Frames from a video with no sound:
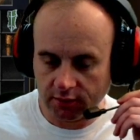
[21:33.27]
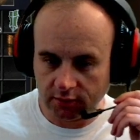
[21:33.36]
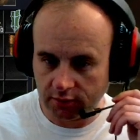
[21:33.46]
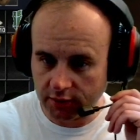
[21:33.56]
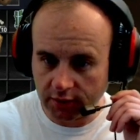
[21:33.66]

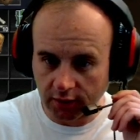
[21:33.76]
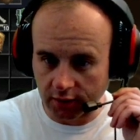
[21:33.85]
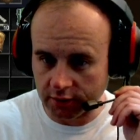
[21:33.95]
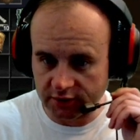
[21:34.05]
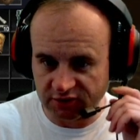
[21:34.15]
Look at
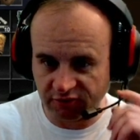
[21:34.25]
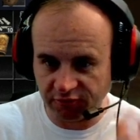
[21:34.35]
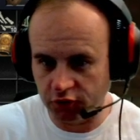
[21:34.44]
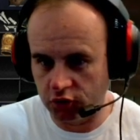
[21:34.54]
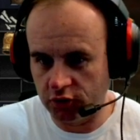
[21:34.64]
all this
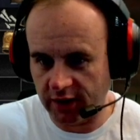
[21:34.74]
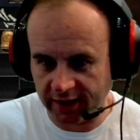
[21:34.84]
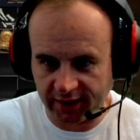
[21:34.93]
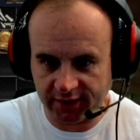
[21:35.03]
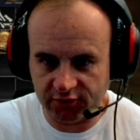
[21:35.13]
food I
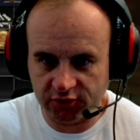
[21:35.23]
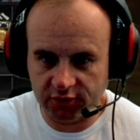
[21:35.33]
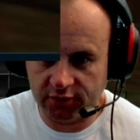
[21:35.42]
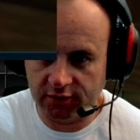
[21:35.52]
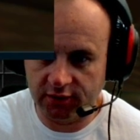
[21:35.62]
have.
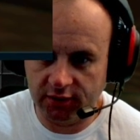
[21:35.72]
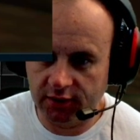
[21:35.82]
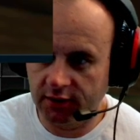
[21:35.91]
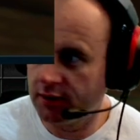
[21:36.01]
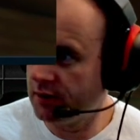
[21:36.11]

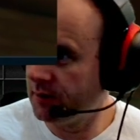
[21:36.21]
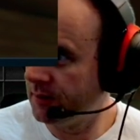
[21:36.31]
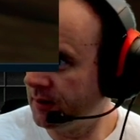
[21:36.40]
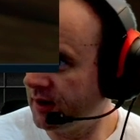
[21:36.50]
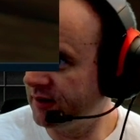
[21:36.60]

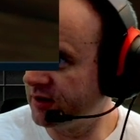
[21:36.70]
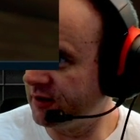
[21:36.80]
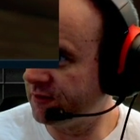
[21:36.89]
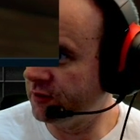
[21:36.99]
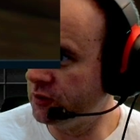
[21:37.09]
I've got
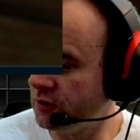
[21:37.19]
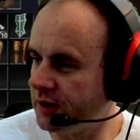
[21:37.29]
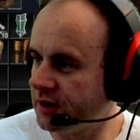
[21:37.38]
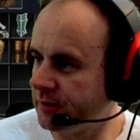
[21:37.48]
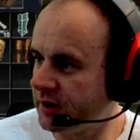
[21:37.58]
food
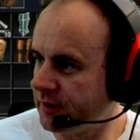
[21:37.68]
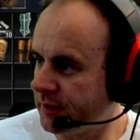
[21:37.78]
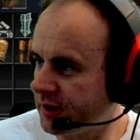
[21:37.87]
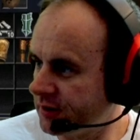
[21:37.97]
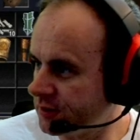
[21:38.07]
like coming out of
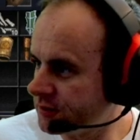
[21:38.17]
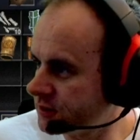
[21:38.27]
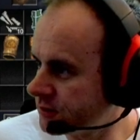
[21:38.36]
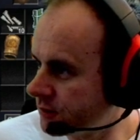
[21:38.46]
my ears.